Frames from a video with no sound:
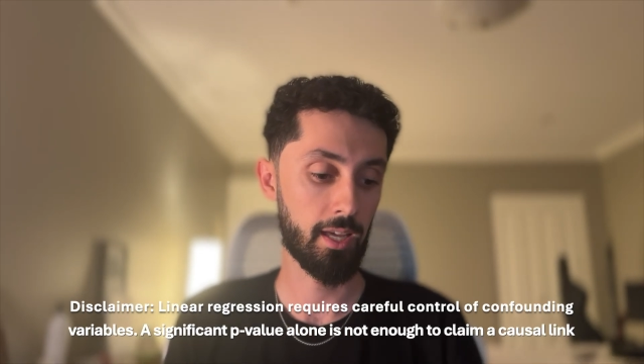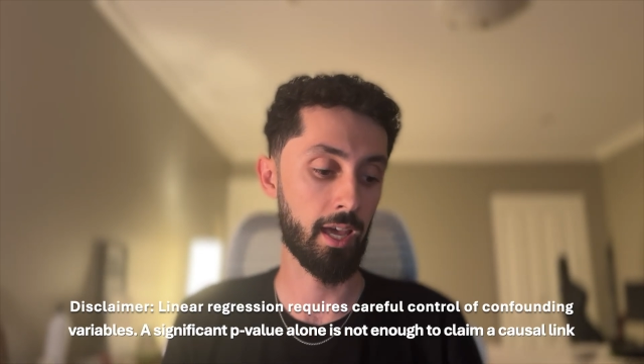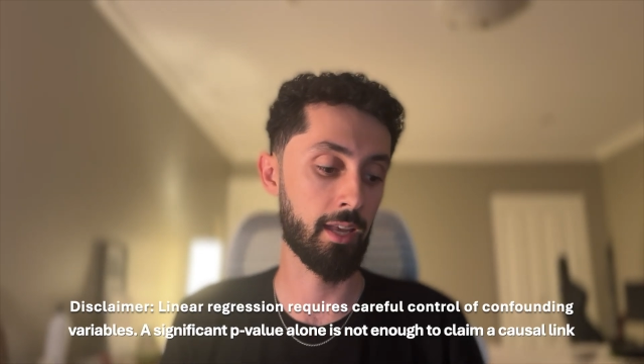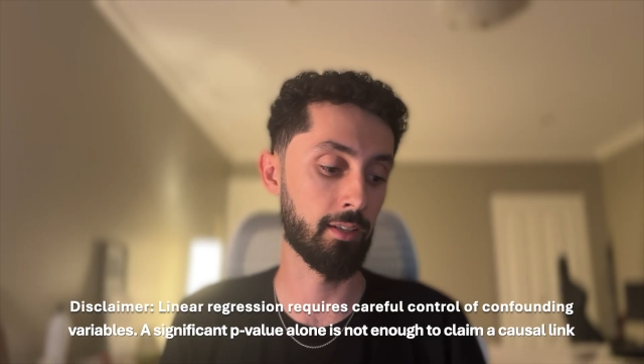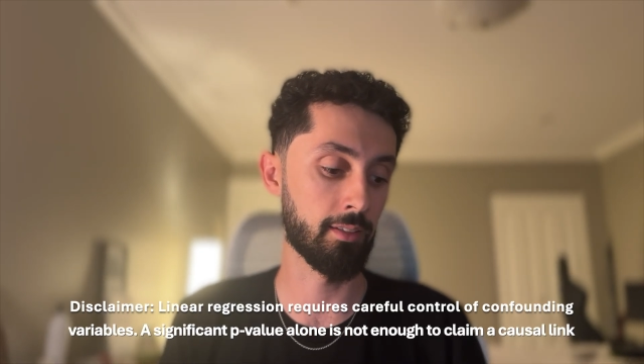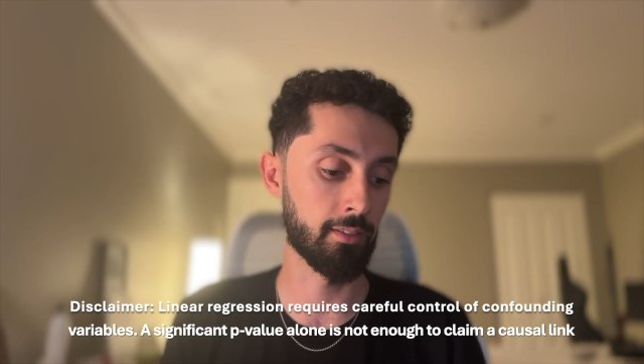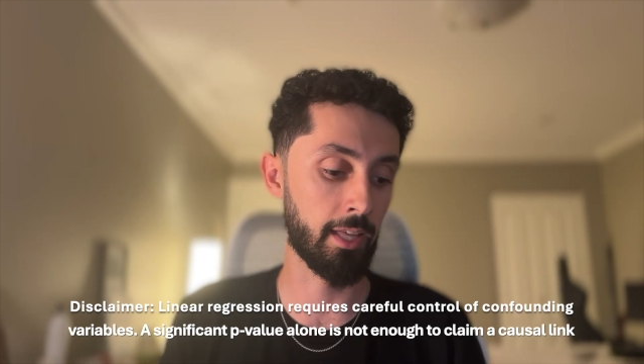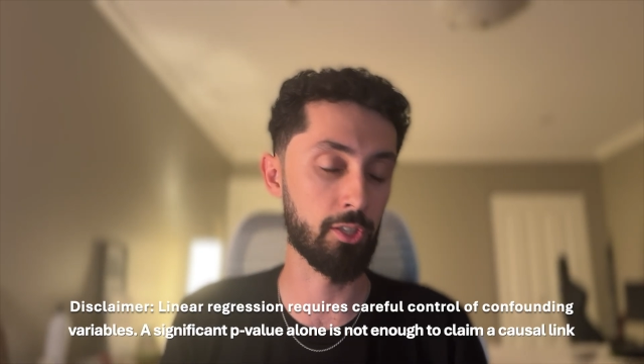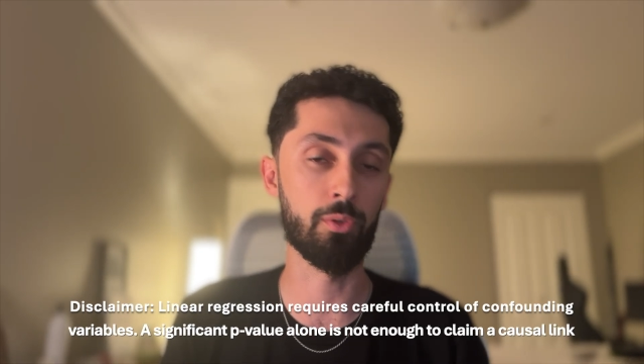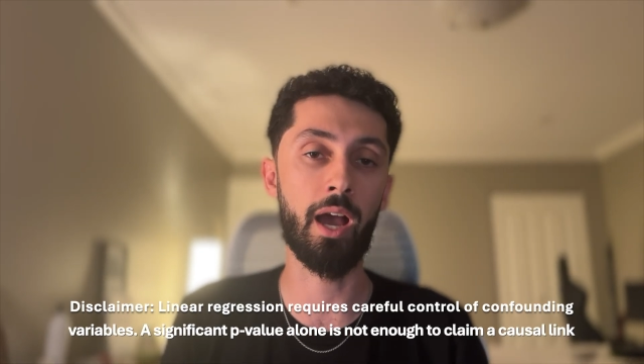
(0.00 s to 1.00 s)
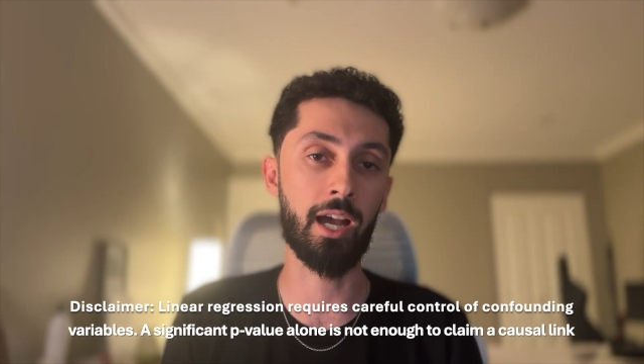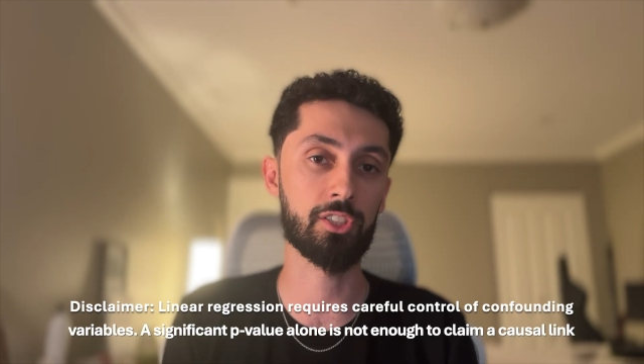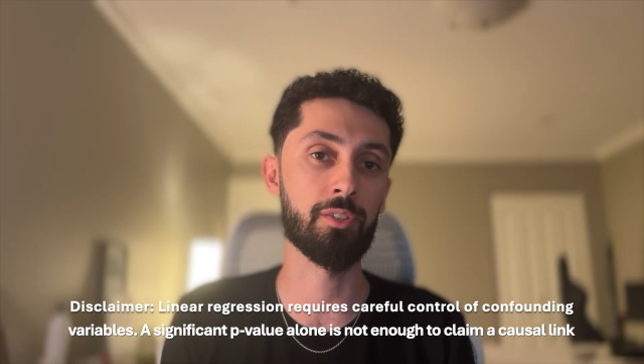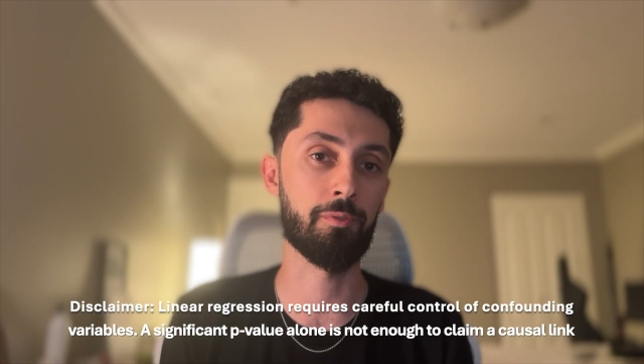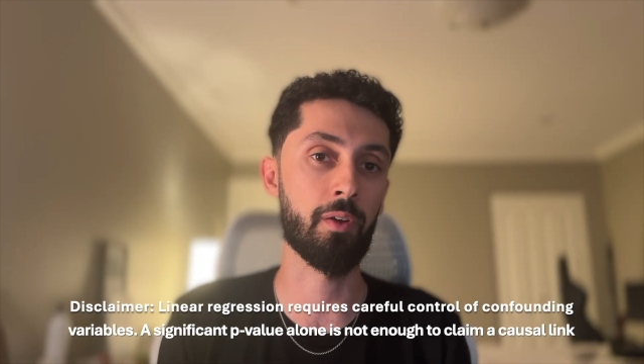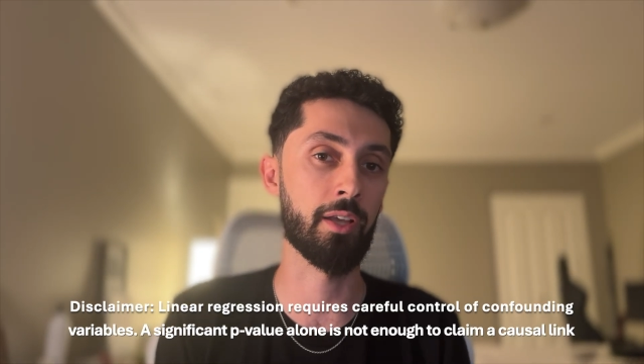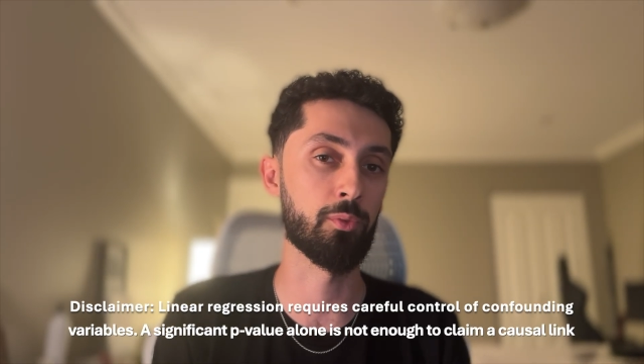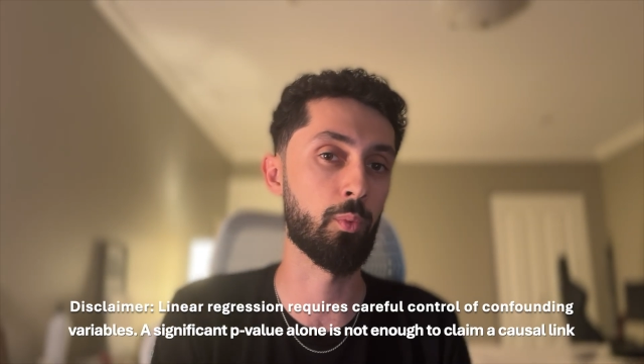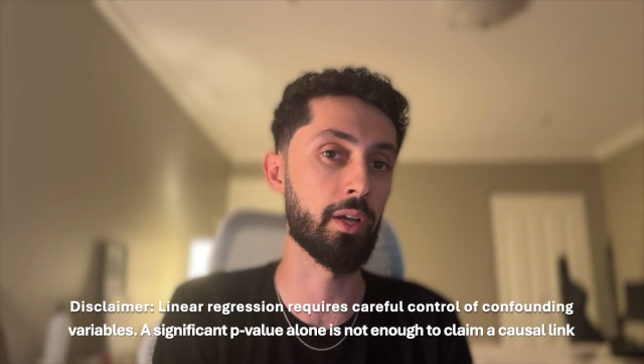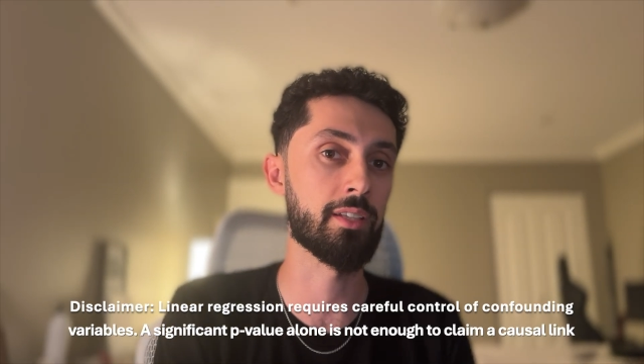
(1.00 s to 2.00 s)
and let you actually
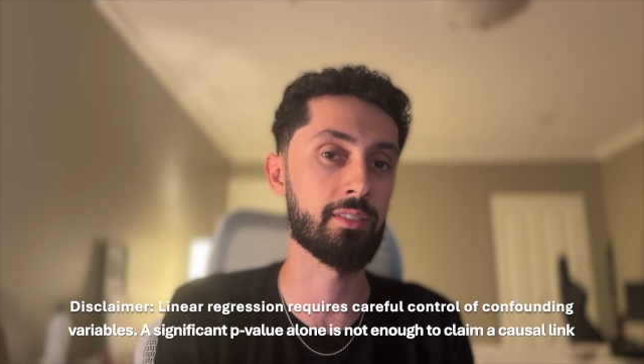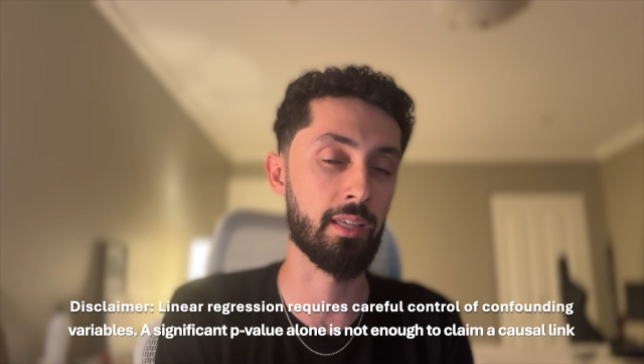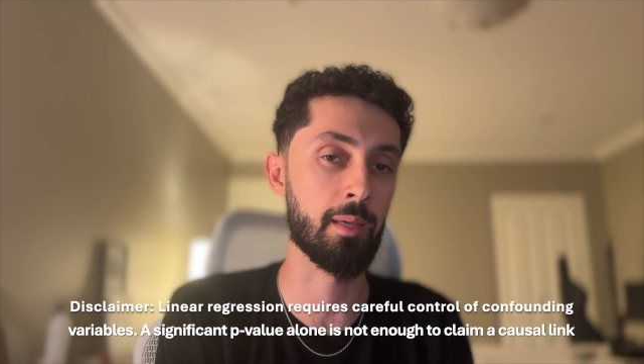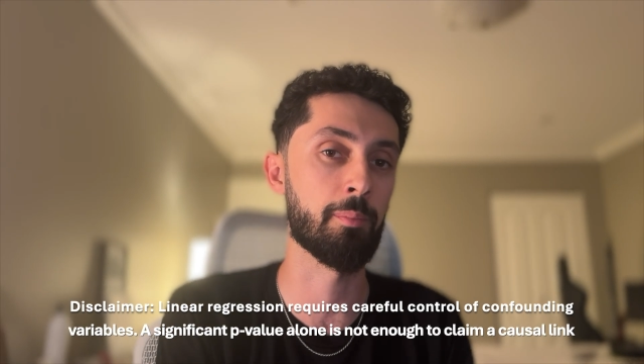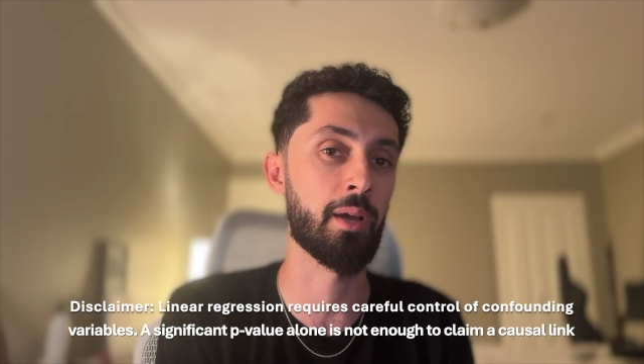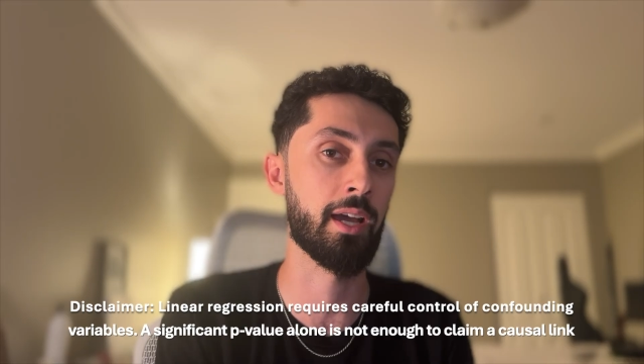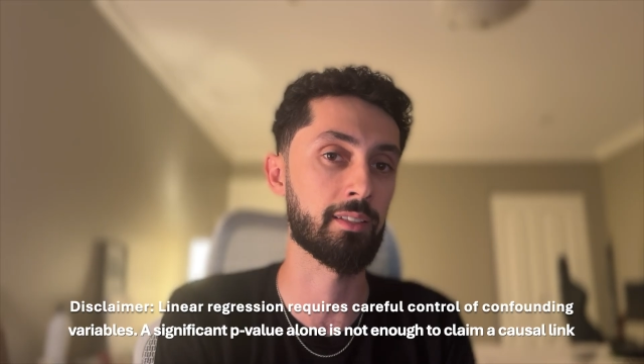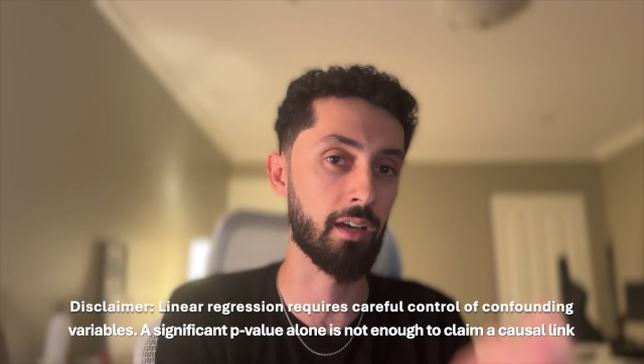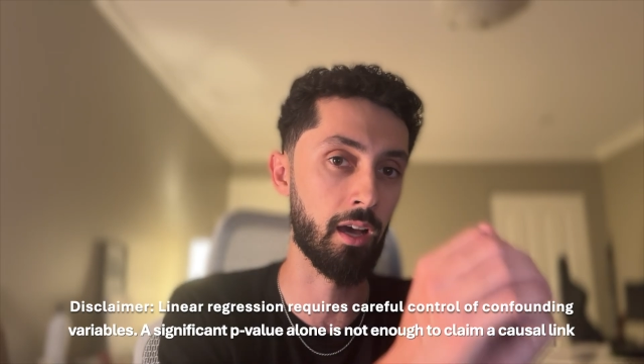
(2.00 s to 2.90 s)
find what is the impact